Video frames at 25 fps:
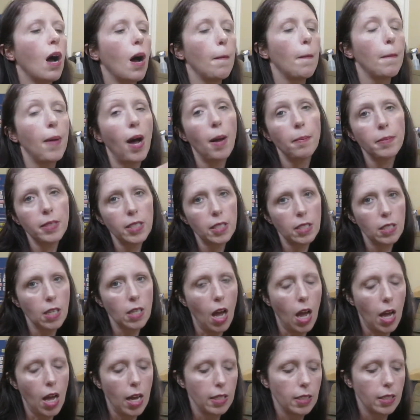Mom did
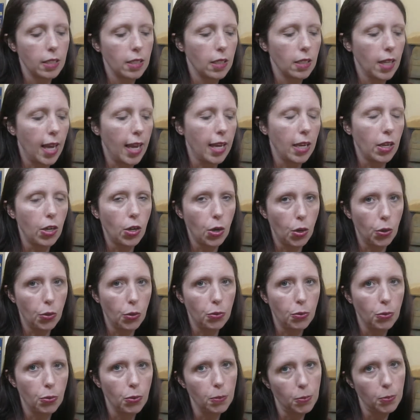not like go
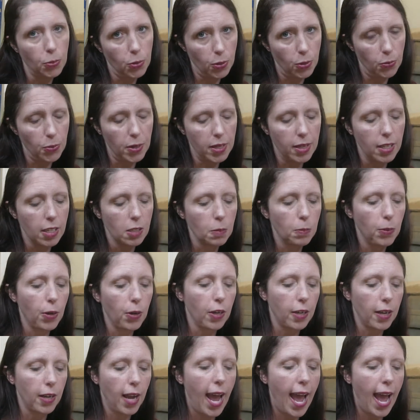through and pre-read this
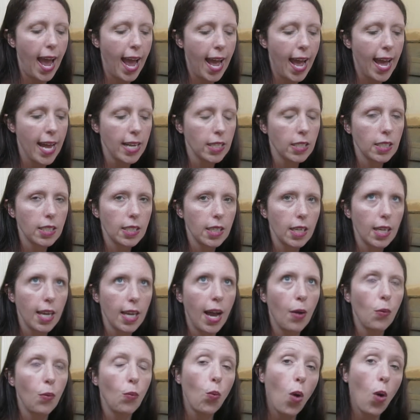book. And
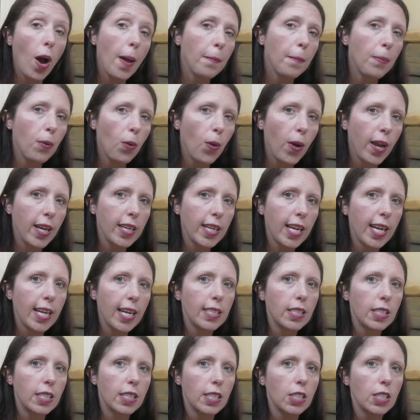at one point
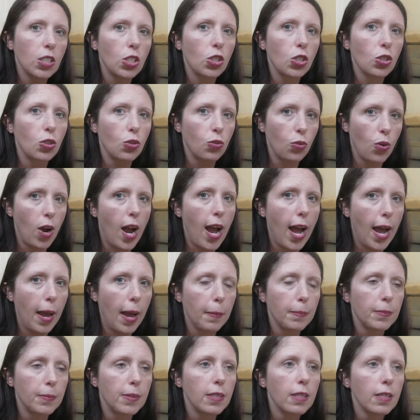it
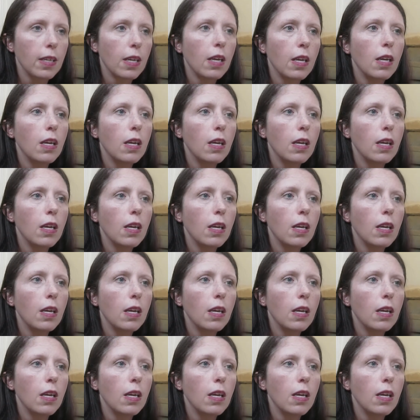describes